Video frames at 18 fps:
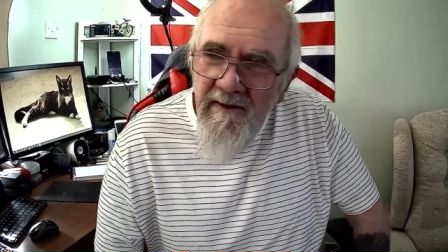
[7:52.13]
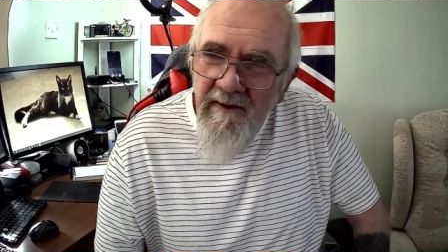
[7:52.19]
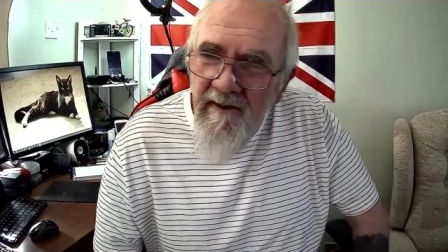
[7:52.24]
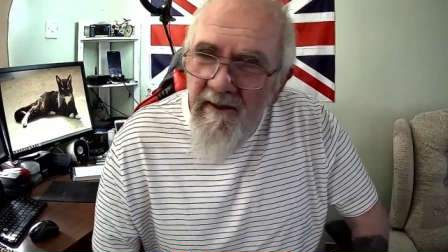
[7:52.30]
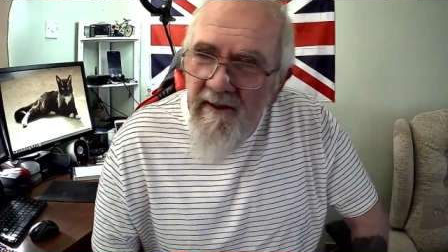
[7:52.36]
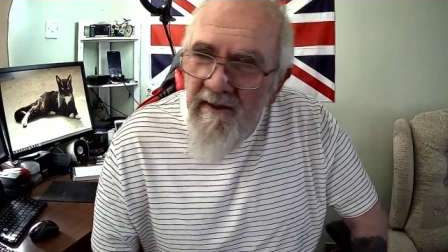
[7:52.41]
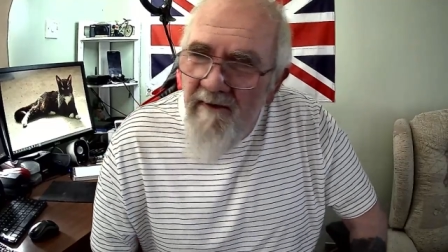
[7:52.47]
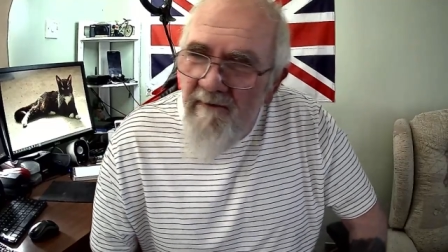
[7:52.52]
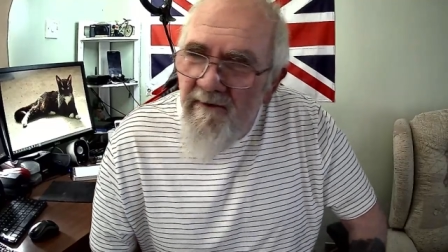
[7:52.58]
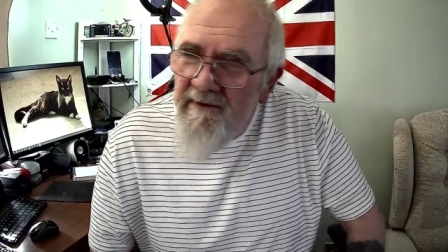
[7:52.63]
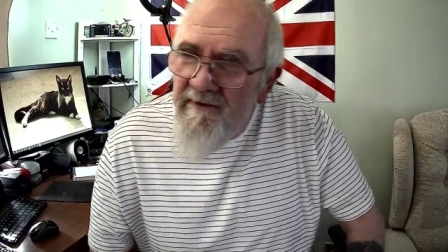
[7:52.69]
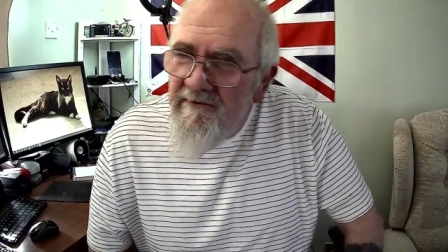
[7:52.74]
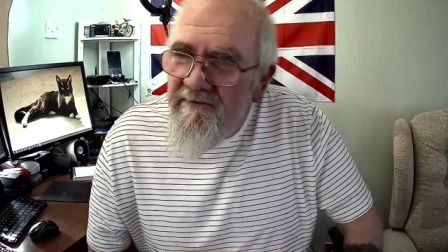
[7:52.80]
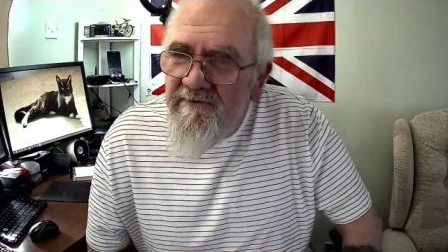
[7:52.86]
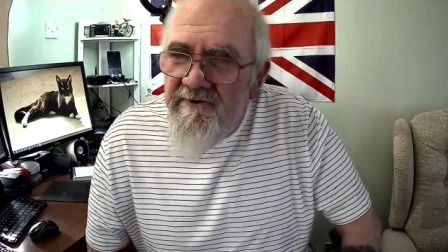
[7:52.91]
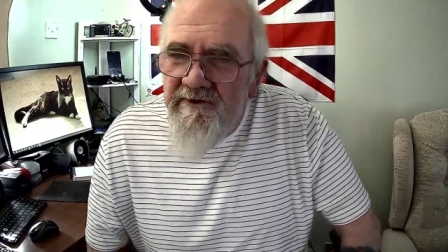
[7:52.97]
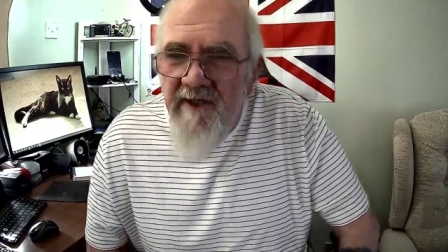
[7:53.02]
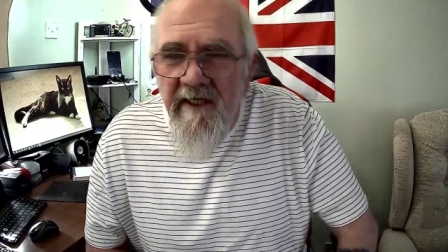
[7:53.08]
I
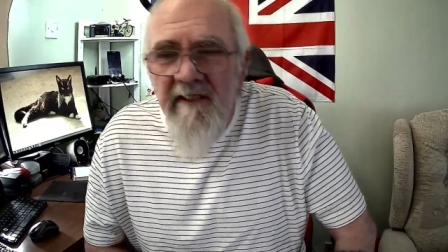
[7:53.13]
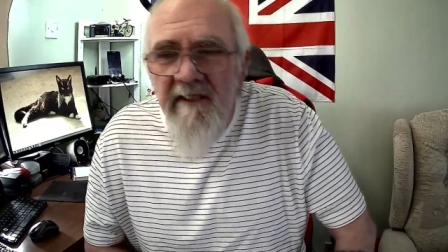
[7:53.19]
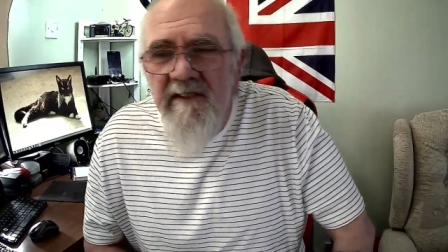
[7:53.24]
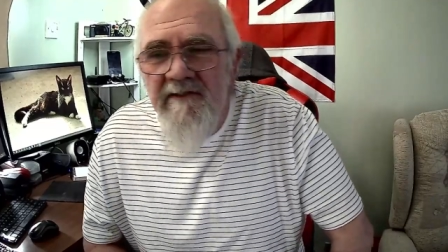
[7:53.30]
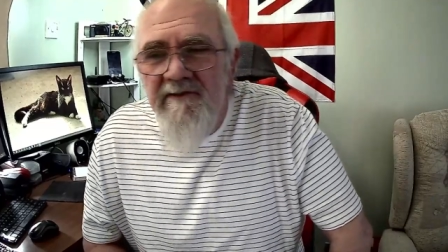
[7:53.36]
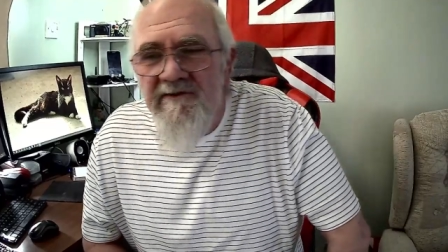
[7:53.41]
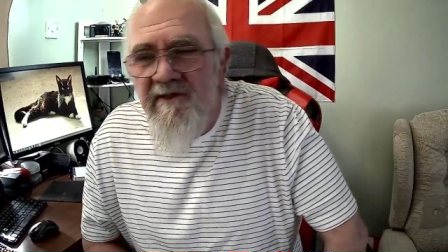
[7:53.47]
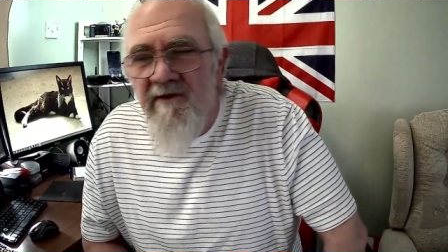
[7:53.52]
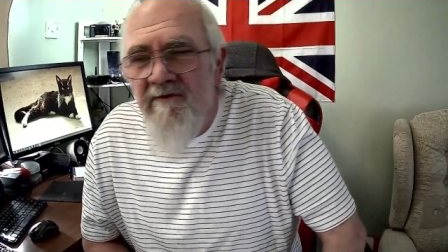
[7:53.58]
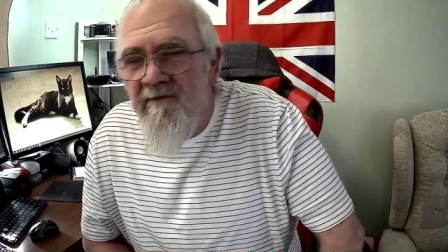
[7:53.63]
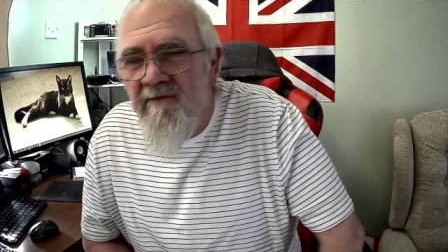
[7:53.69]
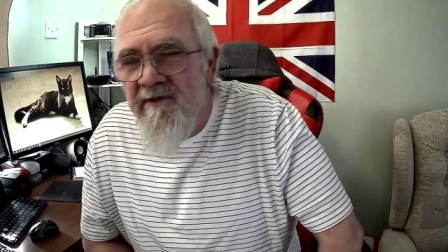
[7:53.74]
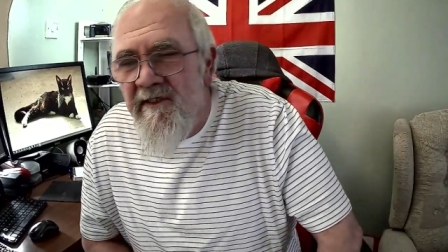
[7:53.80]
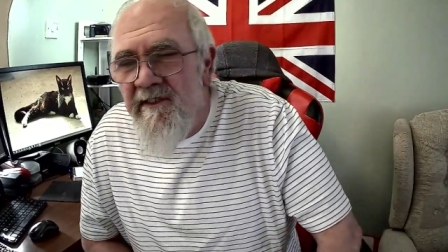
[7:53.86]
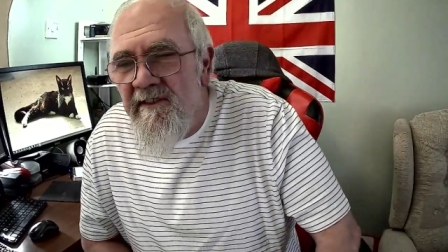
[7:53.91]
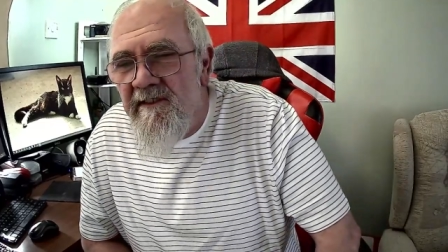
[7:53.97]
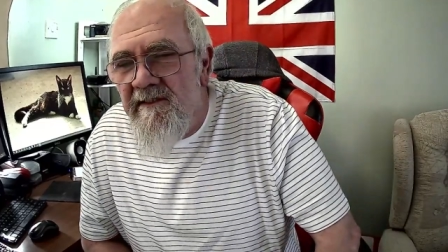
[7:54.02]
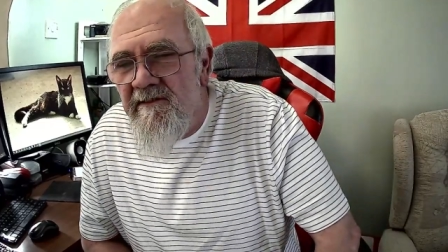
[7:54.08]
mean, jailing
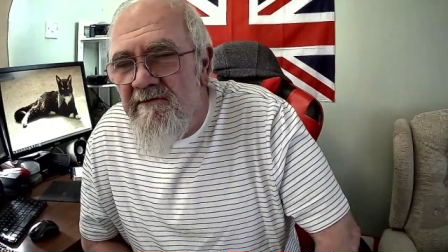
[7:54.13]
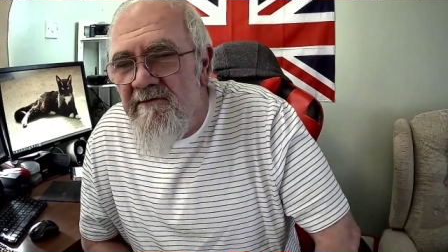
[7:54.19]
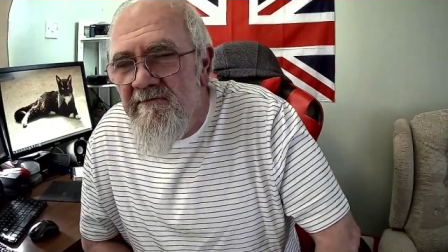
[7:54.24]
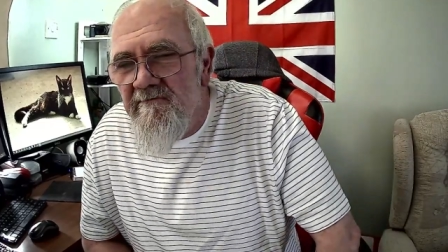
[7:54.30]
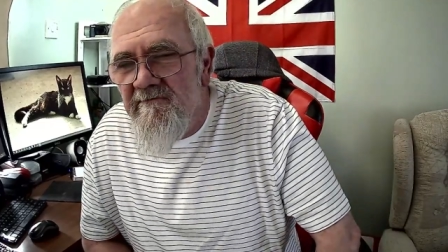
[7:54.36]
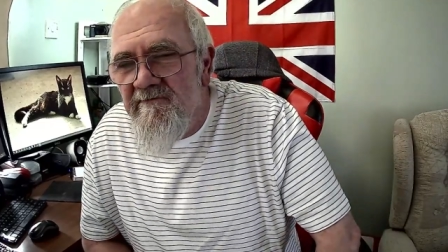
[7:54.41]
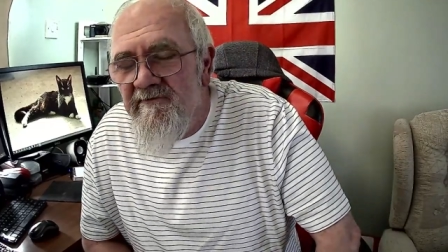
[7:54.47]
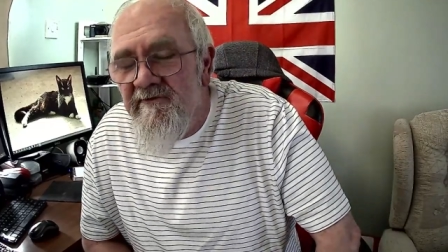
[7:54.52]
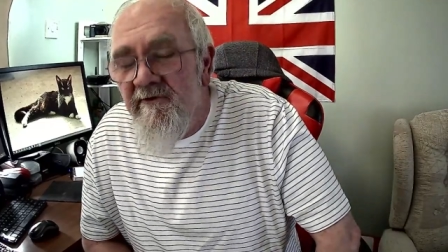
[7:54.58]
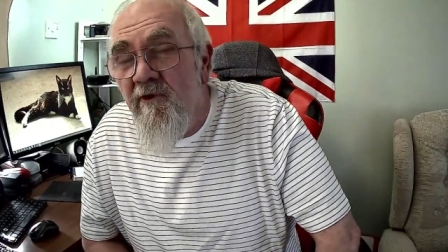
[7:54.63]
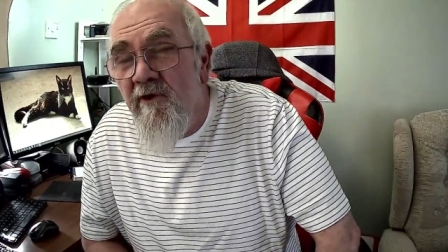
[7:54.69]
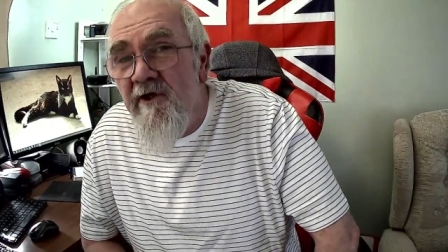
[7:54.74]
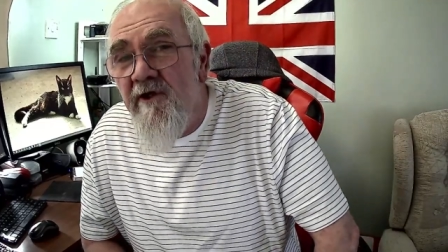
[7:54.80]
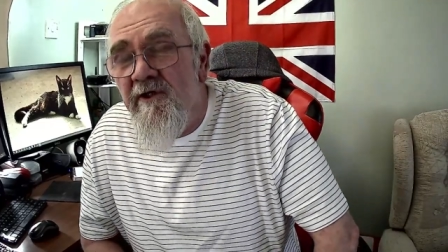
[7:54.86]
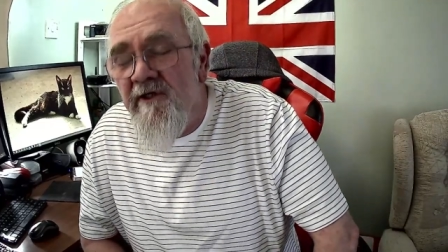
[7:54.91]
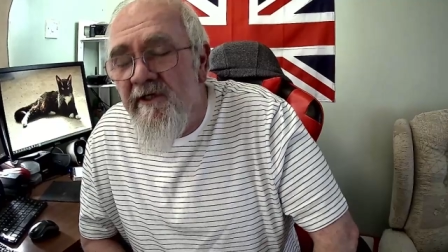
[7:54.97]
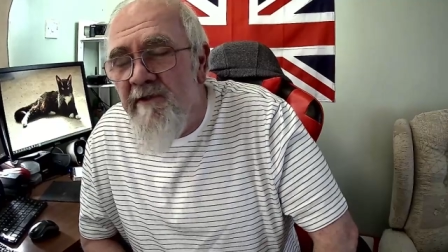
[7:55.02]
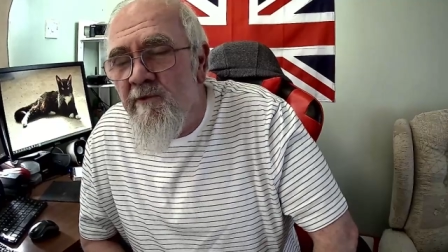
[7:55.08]
somebody for
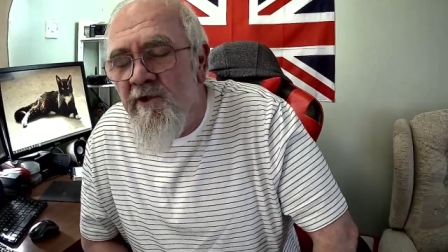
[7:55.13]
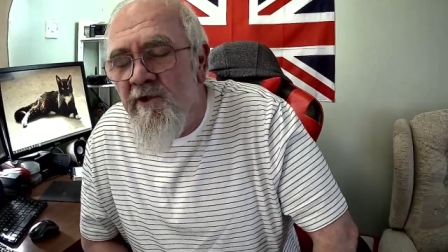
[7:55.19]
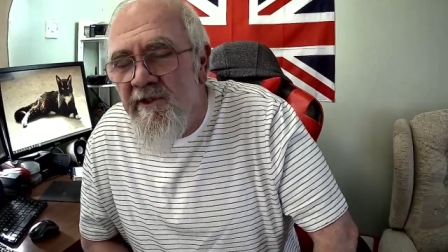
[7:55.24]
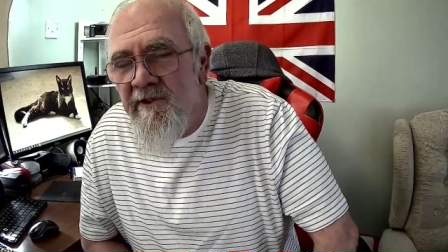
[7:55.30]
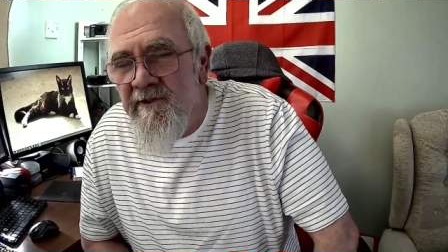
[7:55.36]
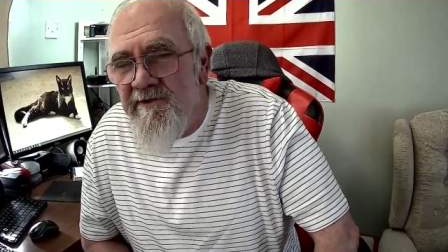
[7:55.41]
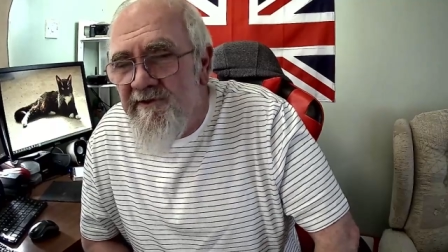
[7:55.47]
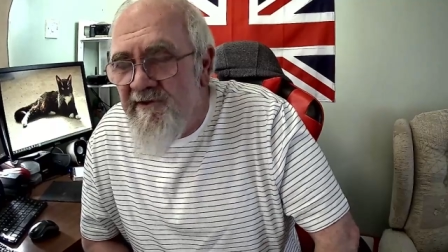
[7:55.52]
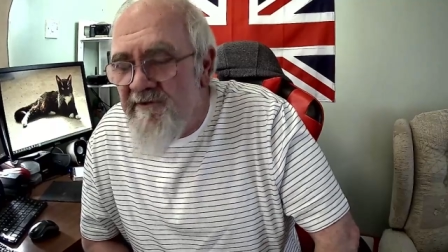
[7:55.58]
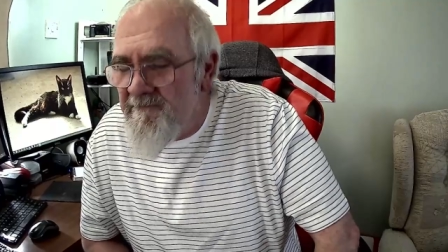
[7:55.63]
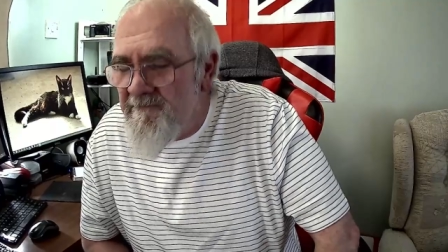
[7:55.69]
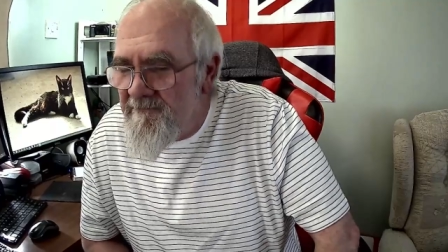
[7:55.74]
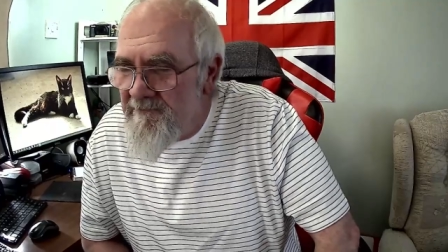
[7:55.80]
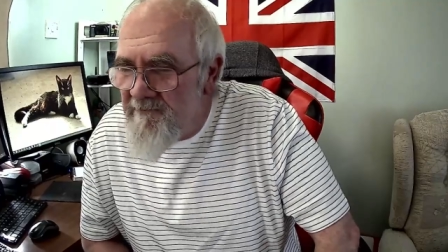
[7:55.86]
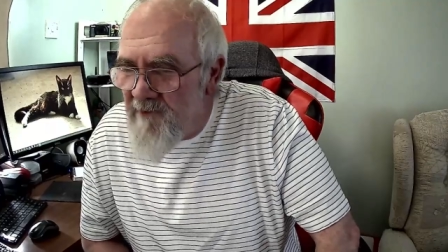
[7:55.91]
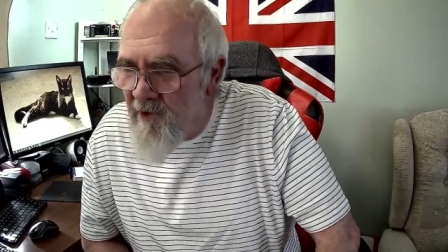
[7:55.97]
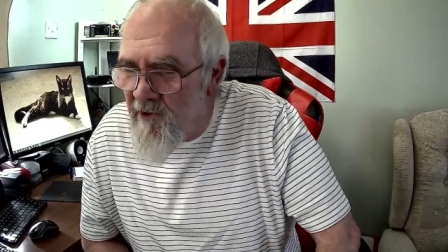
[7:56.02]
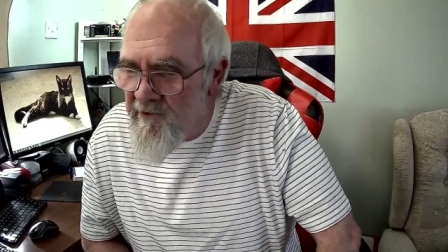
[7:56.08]
hurty words
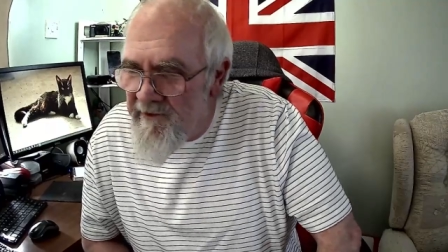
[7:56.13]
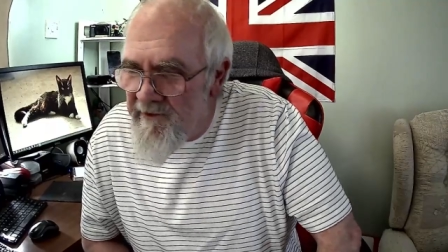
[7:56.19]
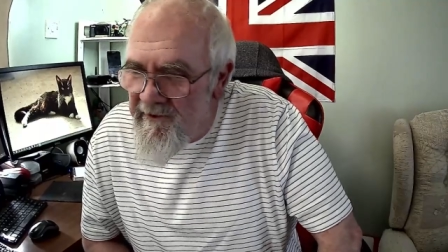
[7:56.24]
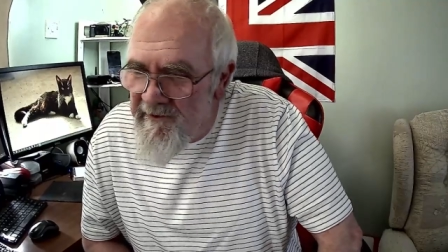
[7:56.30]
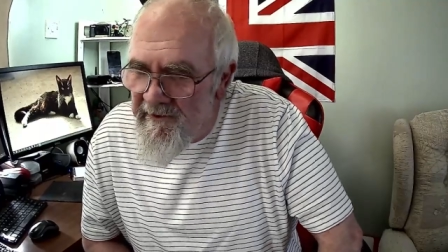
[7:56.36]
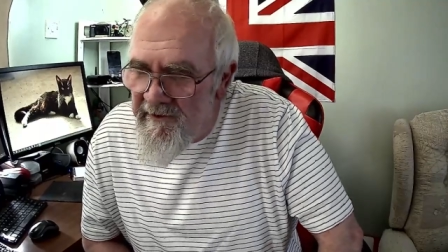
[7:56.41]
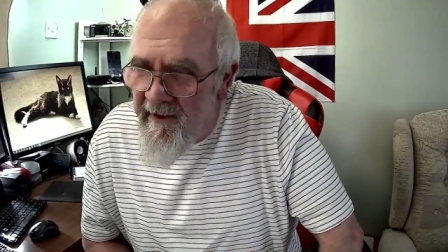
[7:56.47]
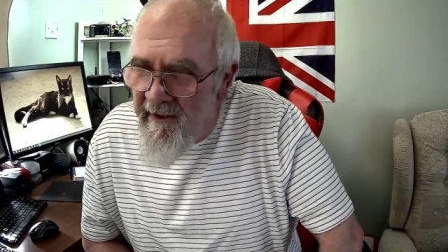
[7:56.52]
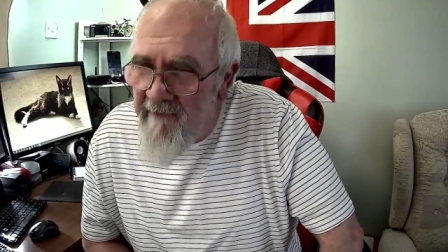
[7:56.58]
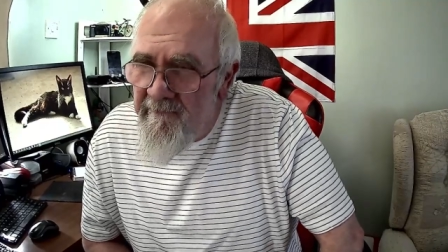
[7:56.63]
on the internet.